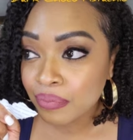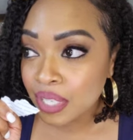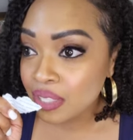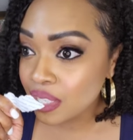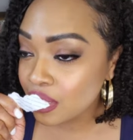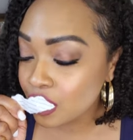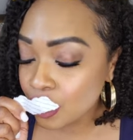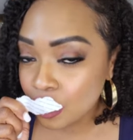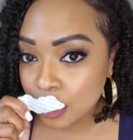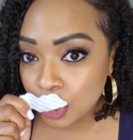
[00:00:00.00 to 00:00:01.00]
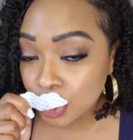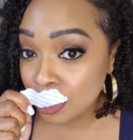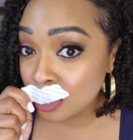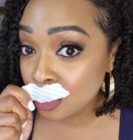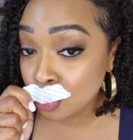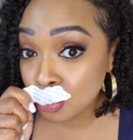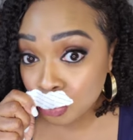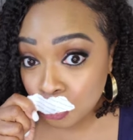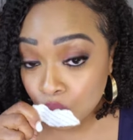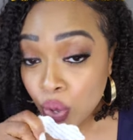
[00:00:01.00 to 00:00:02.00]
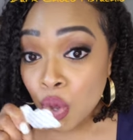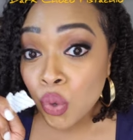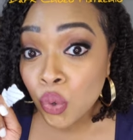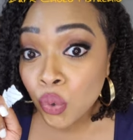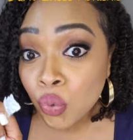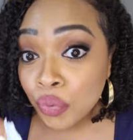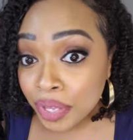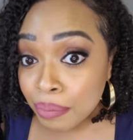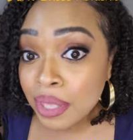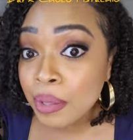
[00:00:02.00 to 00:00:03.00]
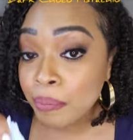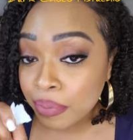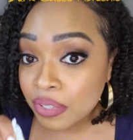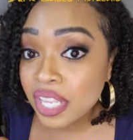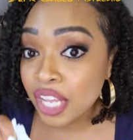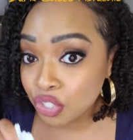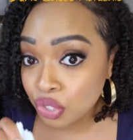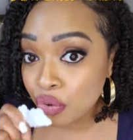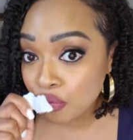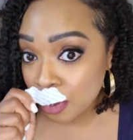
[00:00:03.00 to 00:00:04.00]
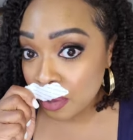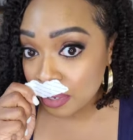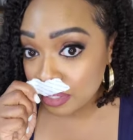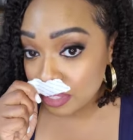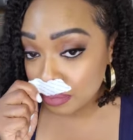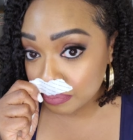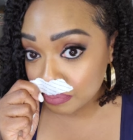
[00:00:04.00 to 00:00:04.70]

This is delicious. This is a true creamy pistachio fragrance.